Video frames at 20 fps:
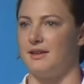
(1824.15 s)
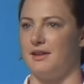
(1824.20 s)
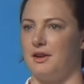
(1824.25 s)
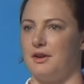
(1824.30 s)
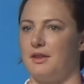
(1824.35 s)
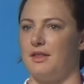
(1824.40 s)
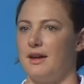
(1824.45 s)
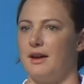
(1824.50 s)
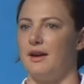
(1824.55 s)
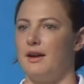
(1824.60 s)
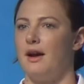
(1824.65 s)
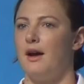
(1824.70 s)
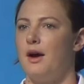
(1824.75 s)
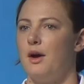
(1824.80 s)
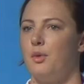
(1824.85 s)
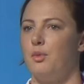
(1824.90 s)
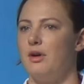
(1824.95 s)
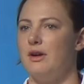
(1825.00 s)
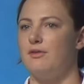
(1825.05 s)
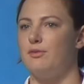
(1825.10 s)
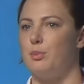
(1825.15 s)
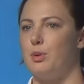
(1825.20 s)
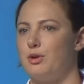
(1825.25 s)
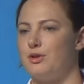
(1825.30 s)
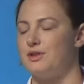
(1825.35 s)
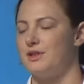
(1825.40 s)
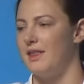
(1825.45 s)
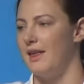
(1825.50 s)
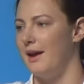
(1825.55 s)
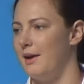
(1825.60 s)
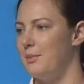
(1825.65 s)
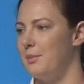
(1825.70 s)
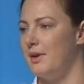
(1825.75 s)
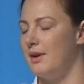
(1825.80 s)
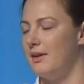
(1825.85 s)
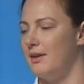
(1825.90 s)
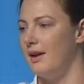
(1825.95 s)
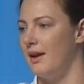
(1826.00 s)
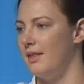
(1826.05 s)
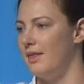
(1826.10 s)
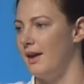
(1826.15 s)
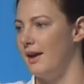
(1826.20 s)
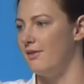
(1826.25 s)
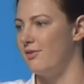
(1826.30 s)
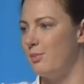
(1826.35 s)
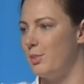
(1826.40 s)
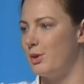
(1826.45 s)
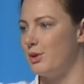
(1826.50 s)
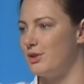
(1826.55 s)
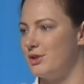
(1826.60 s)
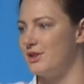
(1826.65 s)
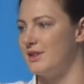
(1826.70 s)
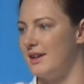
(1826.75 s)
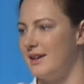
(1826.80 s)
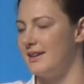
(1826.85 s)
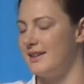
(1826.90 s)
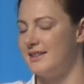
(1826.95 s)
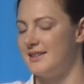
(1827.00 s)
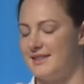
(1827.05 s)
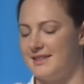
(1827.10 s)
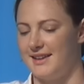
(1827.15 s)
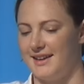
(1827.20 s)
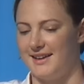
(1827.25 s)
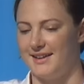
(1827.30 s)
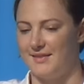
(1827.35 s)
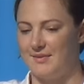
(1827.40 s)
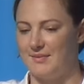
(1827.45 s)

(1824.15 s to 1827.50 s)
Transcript: I know that we've pushed them and they've pushed us.